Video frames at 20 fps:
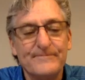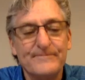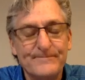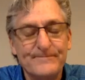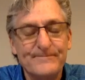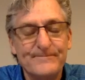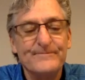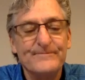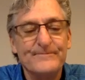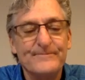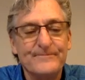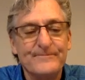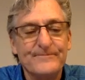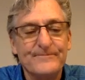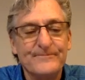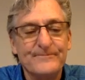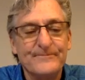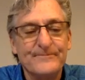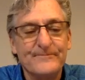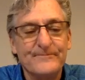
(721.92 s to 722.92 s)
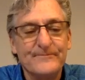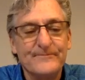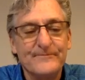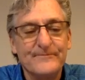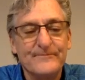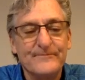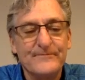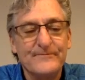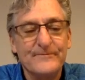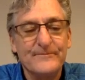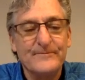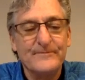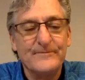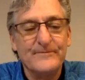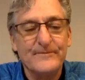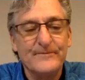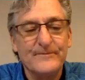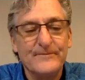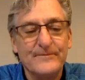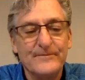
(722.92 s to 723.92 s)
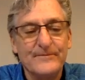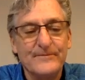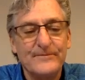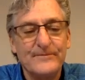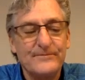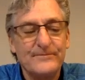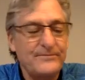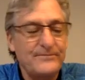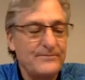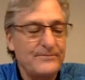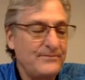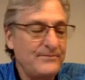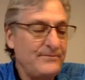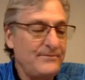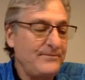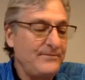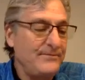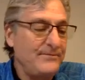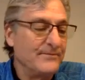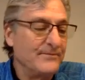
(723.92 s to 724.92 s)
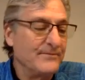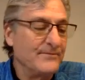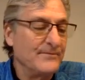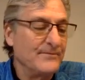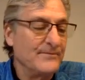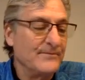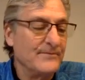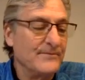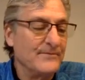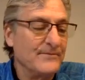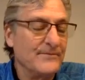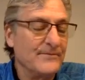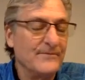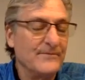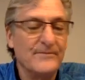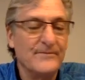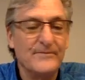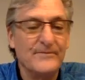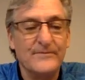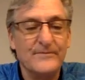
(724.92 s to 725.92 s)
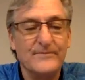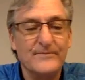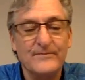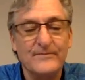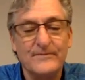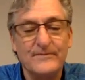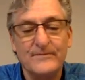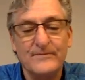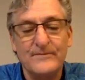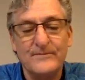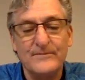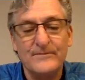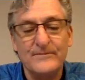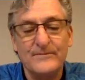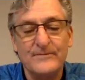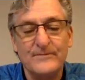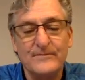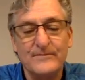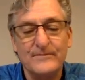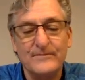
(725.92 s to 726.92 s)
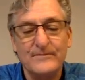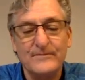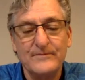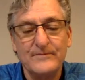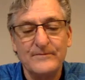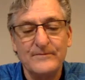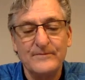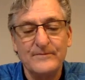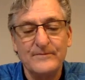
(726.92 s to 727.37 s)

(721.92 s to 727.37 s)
This person isn't speaking.